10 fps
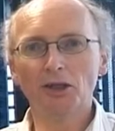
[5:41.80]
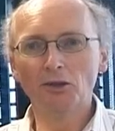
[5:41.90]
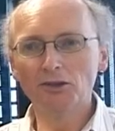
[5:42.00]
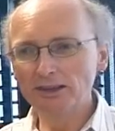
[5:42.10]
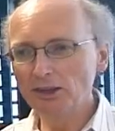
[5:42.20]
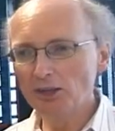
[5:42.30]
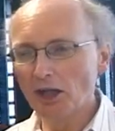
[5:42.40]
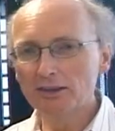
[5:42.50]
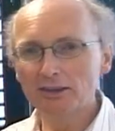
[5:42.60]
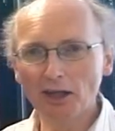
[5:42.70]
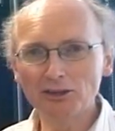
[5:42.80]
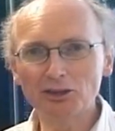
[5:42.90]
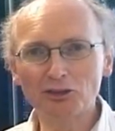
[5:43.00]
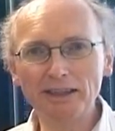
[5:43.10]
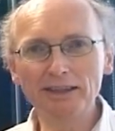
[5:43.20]
So this is our DAS
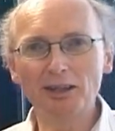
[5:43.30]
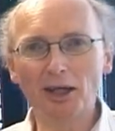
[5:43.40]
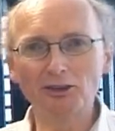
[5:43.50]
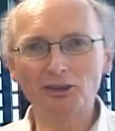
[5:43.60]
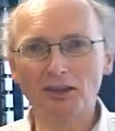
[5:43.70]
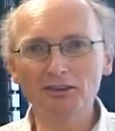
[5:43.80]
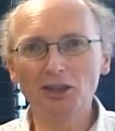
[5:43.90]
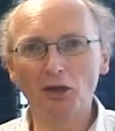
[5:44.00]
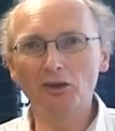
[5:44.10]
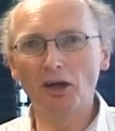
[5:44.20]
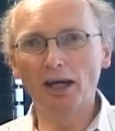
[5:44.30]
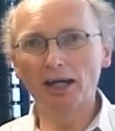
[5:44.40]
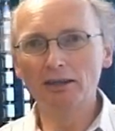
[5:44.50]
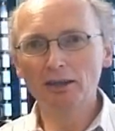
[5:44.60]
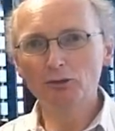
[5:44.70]
3 cluster. So there
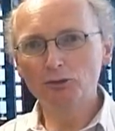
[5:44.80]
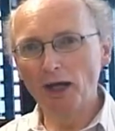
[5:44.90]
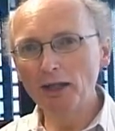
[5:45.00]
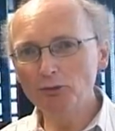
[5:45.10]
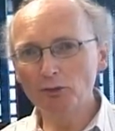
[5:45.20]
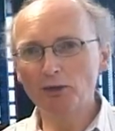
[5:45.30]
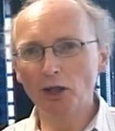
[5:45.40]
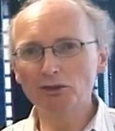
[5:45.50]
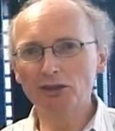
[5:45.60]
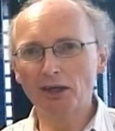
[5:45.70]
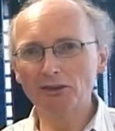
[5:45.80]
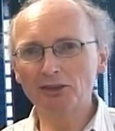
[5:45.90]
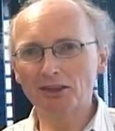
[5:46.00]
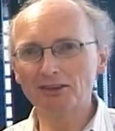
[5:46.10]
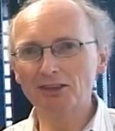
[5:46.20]
are five of those
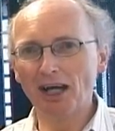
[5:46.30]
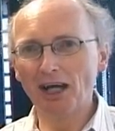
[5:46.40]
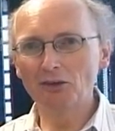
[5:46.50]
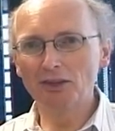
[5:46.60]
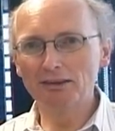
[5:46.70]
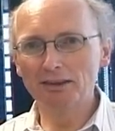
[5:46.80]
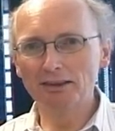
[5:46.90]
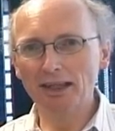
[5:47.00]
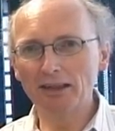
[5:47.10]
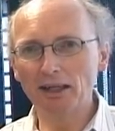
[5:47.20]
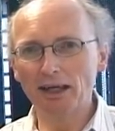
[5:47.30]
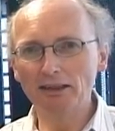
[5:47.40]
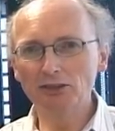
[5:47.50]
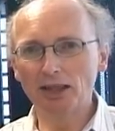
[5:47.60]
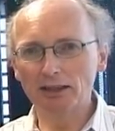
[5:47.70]
clusters out in the
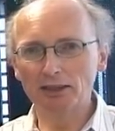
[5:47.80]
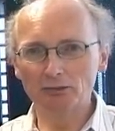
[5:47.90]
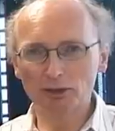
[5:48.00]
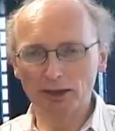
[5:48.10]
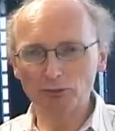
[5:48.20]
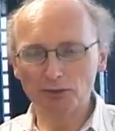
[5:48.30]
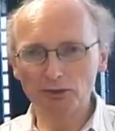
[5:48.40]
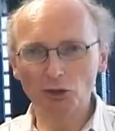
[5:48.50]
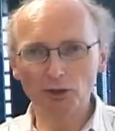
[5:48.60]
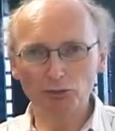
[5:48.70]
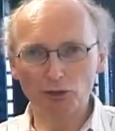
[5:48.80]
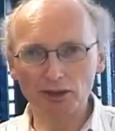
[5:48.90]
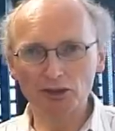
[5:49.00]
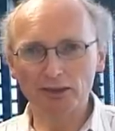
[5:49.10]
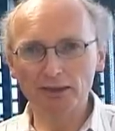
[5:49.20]
Netherlands at the different
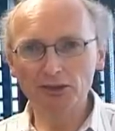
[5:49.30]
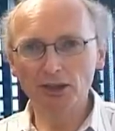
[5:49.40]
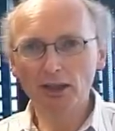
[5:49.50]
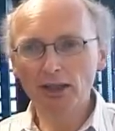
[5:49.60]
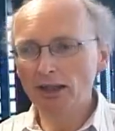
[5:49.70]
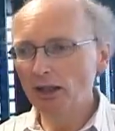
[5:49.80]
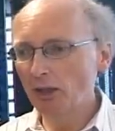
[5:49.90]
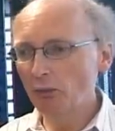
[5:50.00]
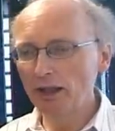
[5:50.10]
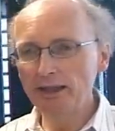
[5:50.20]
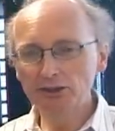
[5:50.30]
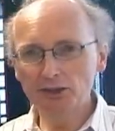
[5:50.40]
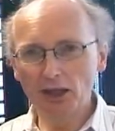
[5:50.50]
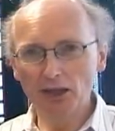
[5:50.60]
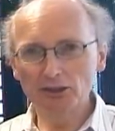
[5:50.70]
universities. Uh,
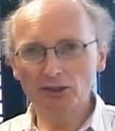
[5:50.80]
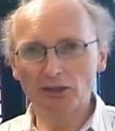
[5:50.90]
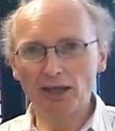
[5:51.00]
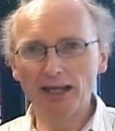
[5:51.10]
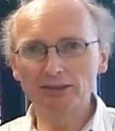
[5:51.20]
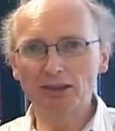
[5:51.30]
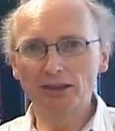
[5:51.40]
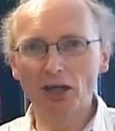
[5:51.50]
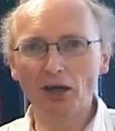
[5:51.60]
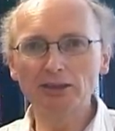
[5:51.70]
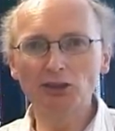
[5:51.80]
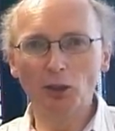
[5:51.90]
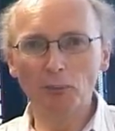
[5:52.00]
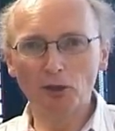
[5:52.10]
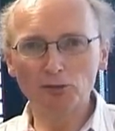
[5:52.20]
each cluster has a large
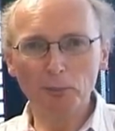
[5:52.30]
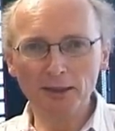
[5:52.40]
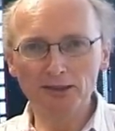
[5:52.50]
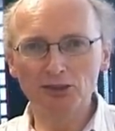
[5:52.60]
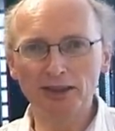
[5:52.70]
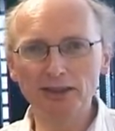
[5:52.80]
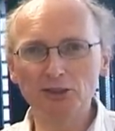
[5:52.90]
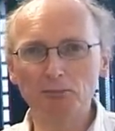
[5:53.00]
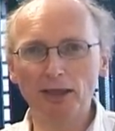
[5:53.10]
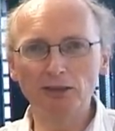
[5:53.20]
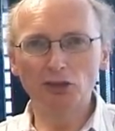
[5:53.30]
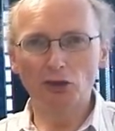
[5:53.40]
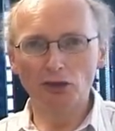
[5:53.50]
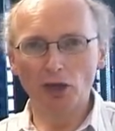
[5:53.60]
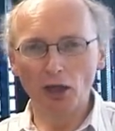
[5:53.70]
number of PCs based
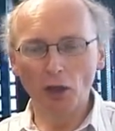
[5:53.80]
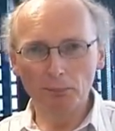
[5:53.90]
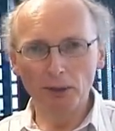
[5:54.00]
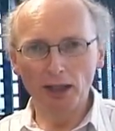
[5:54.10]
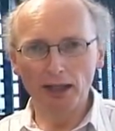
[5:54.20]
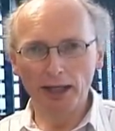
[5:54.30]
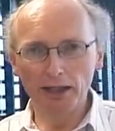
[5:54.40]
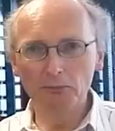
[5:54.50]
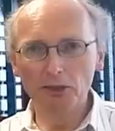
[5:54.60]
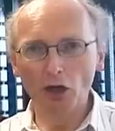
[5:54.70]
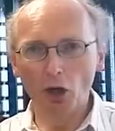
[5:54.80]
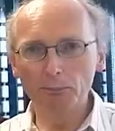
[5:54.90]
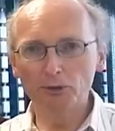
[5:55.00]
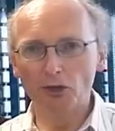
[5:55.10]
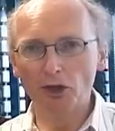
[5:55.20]
on op uh, AMD
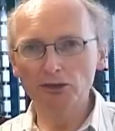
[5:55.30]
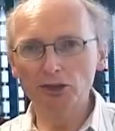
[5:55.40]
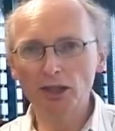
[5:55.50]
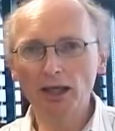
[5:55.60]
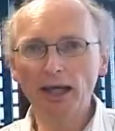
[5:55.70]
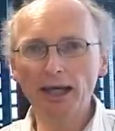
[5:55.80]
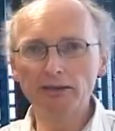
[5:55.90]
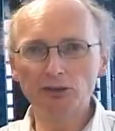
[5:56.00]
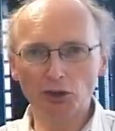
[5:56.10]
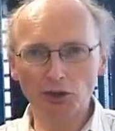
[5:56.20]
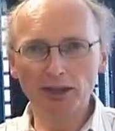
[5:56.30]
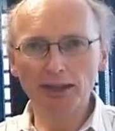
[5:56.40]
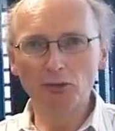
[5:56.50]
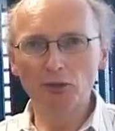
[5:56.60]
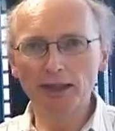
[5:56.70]
Opterons.
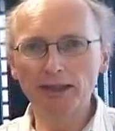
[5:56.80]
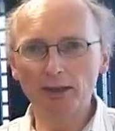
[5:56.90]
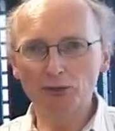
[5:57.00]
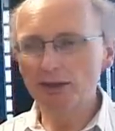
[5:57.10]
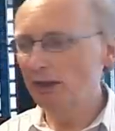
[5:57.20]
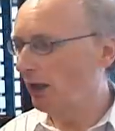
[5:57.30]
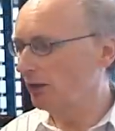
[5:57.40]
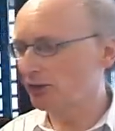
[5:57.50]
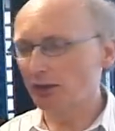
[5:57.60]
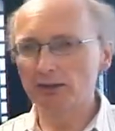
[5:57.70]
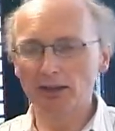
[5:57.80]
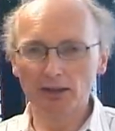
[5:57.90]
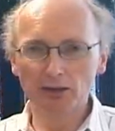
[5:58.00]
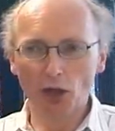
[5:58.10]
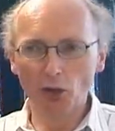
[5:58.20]
Internally, within every cluster,
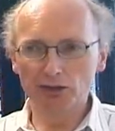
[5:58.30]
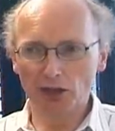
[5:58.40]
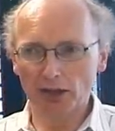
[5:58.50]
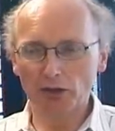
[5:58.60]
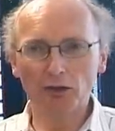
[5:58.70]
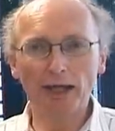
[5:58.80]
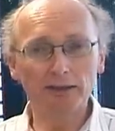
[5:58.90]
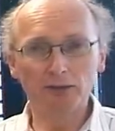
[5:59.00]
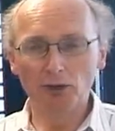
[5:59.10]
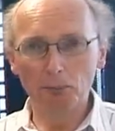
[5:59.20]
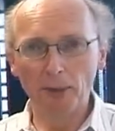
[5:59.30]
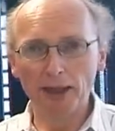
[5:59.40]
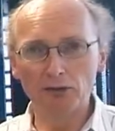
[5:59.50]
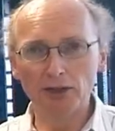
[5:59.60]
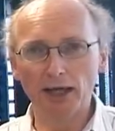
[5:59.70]
the nodes are connected with
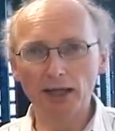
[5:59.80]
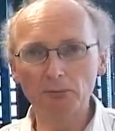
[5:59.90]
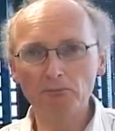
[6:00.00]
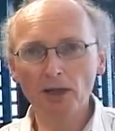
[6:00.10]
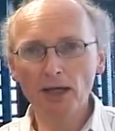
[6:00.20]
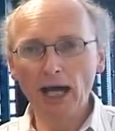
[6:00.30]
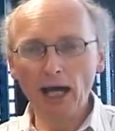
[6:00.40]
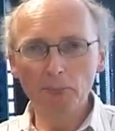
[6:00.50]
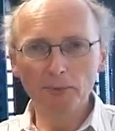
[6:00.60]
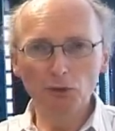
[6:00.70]
Myrinet And